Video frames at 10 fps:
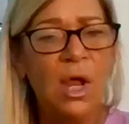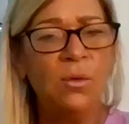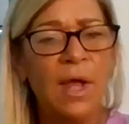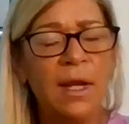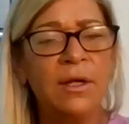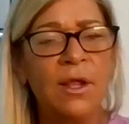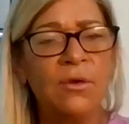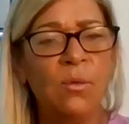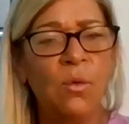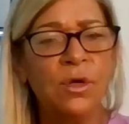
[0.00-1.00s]
show at
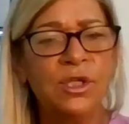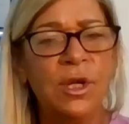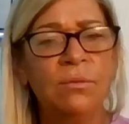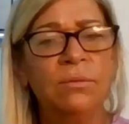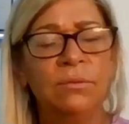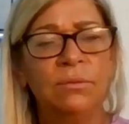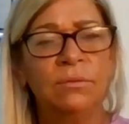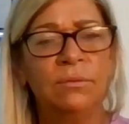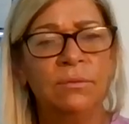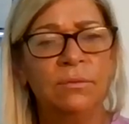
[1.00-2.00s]
another award show.
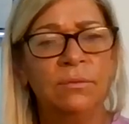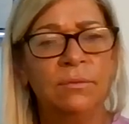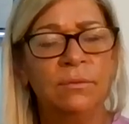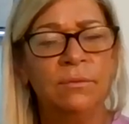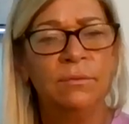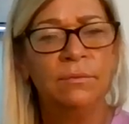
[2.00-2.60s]
It was be